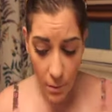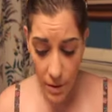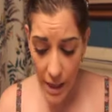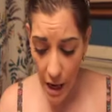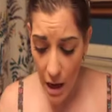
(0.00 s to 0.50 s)

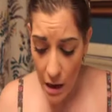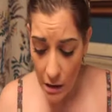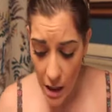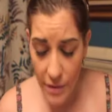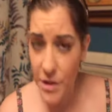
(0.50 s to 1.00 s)
but yeah,
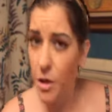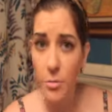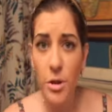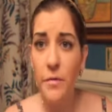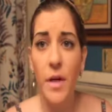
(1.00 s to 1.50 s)
lavender
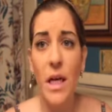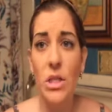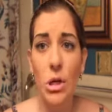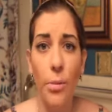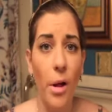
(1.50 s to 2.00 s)
and
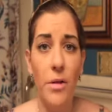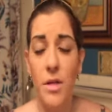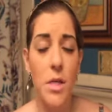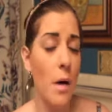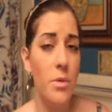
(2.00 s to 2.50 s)
Purification are probably
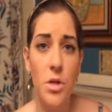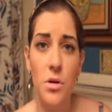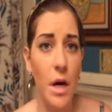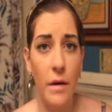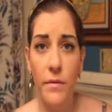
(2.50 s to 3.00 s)
the top two
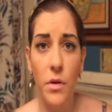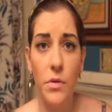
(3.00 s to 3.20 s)
that I've